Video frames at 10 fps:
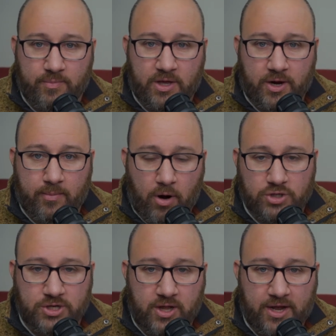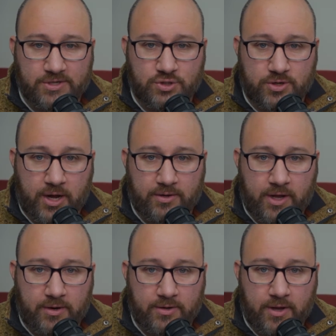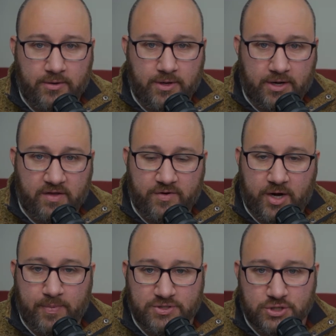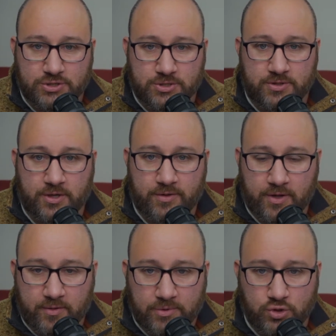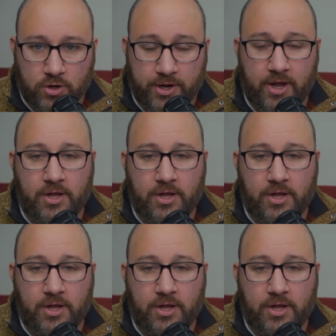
be kind of marginalized or not given any positions in the majority.